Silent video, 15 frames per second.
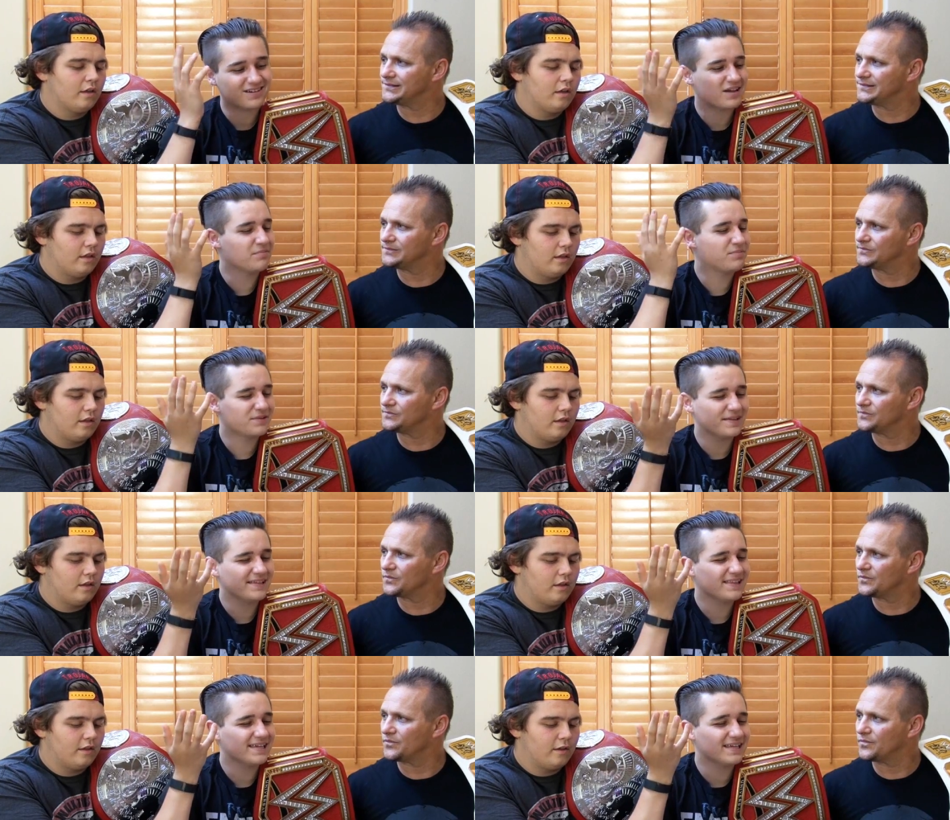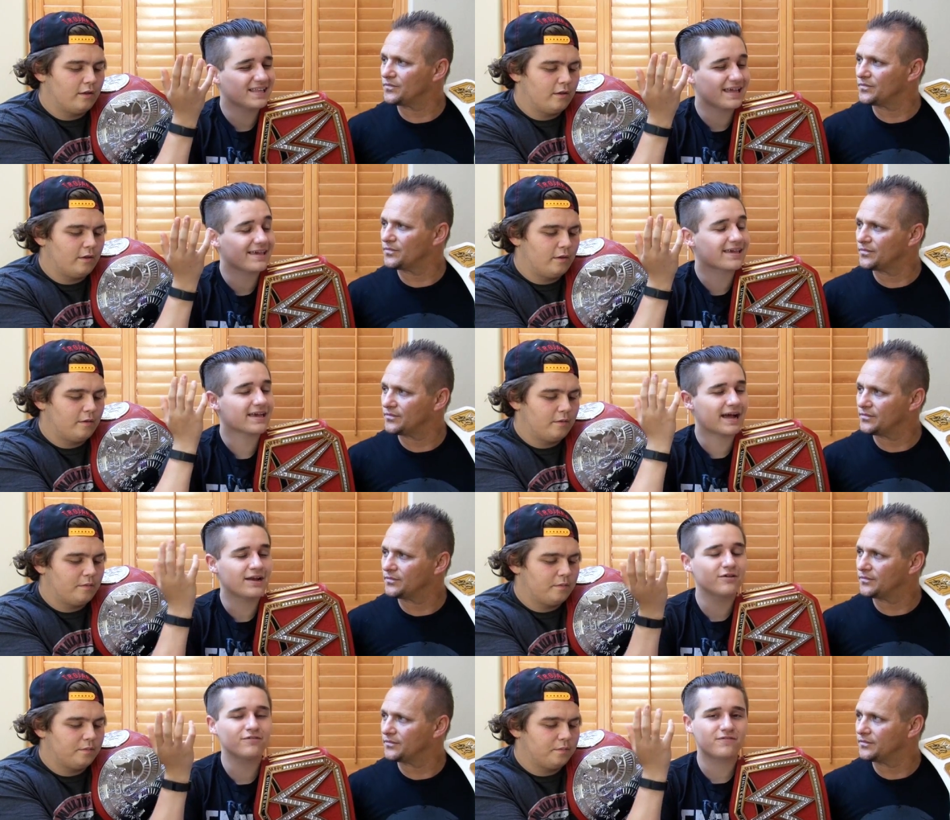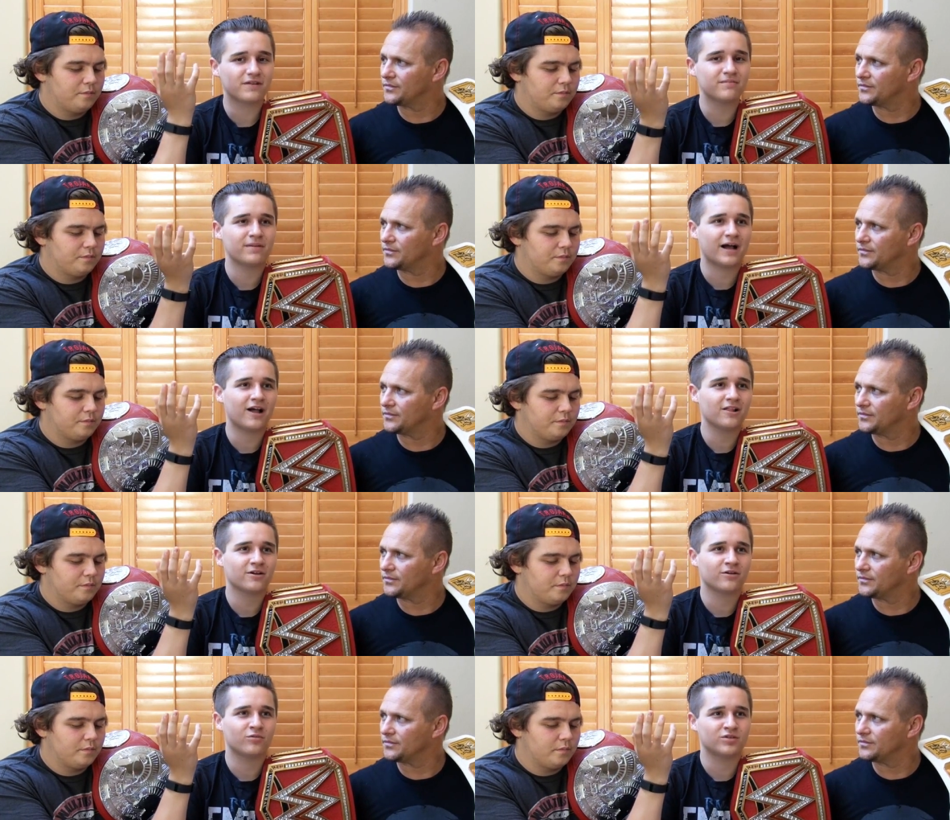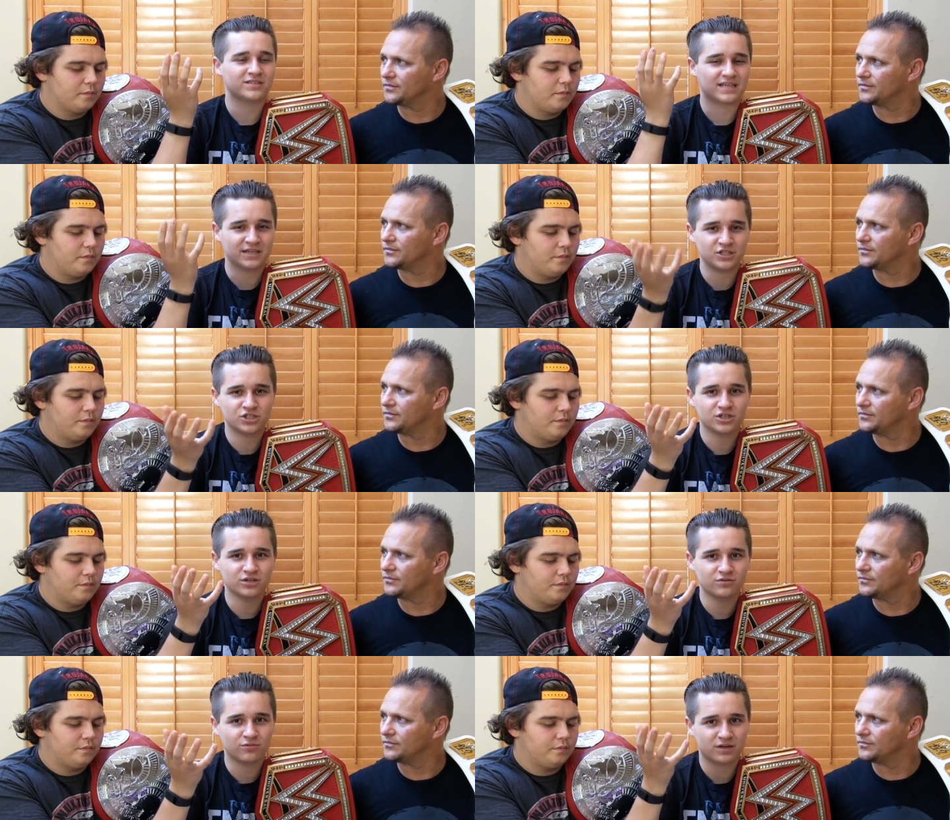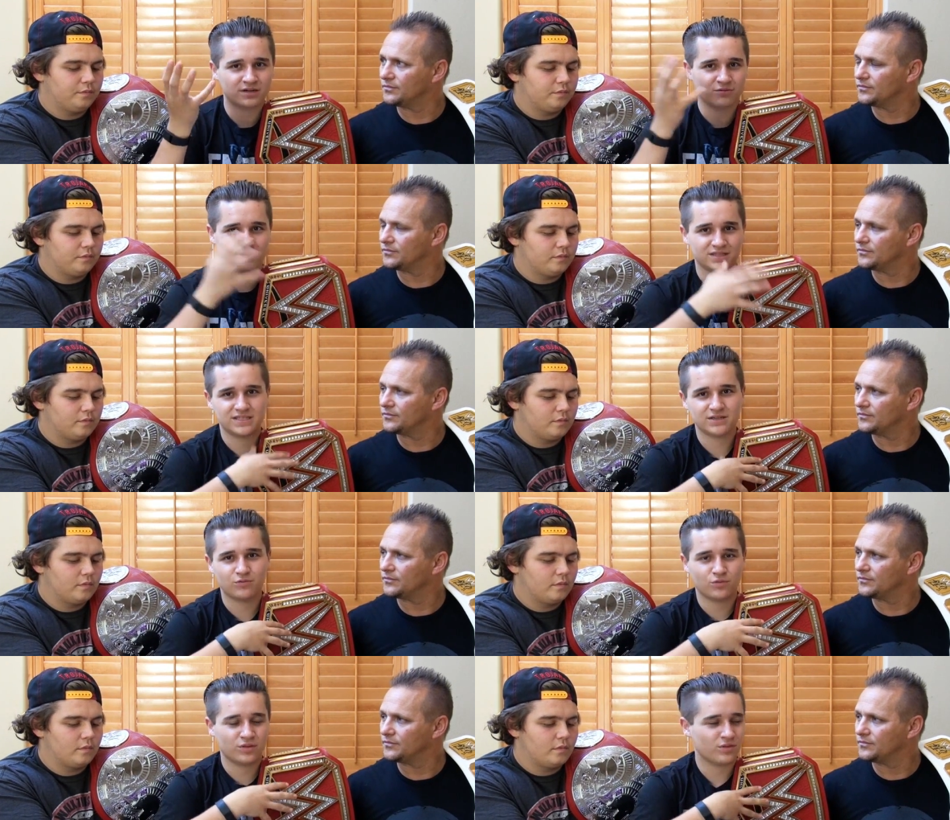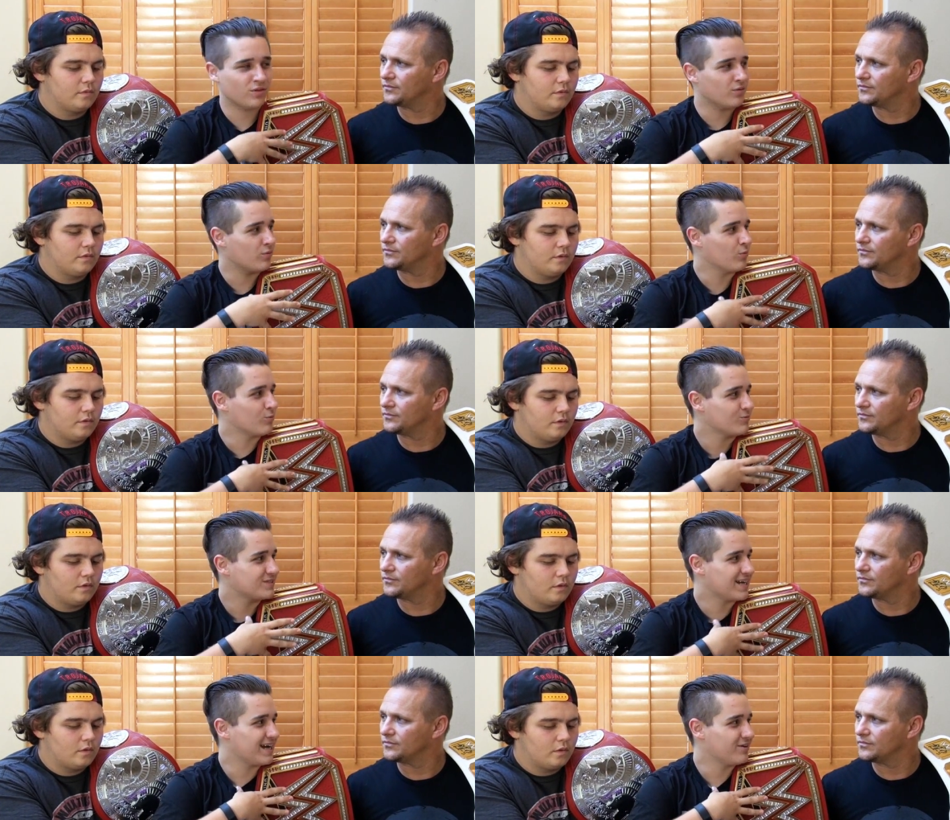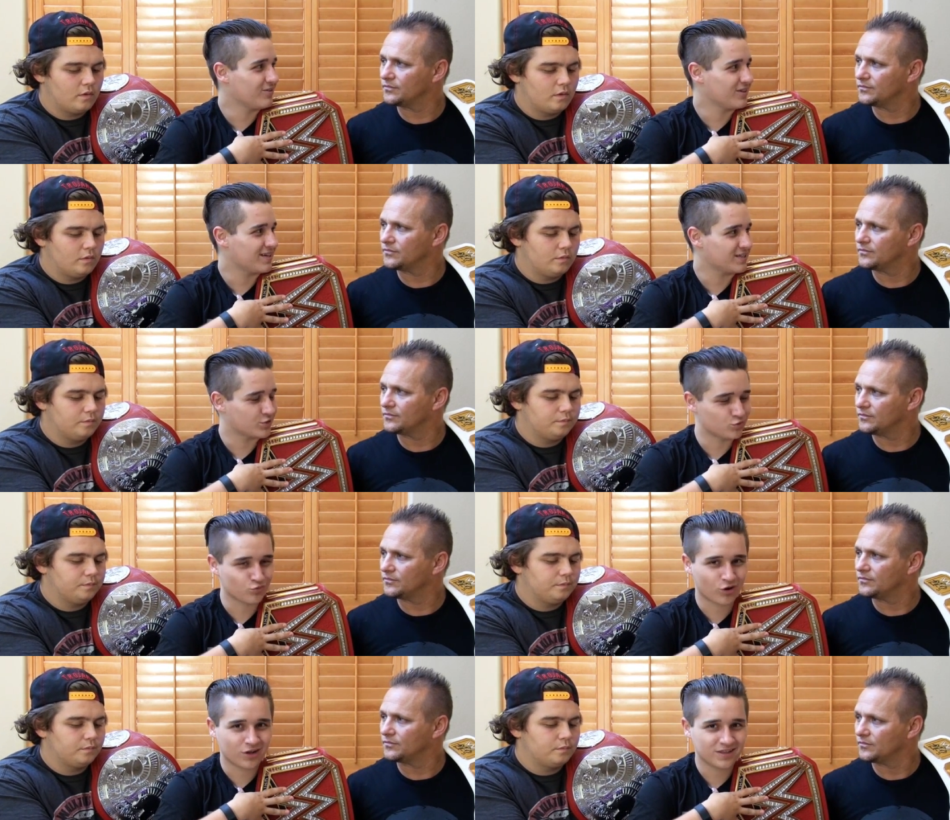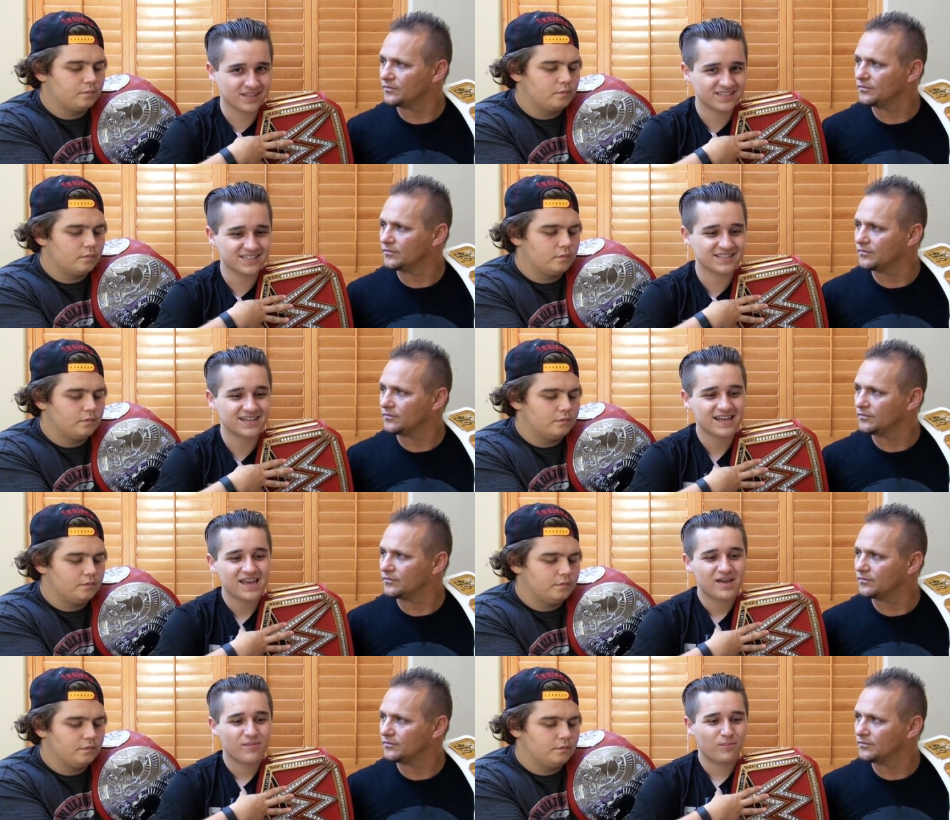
Speaker 1: completely, like, I know Finn Balor was injured once he won the title against Rollins,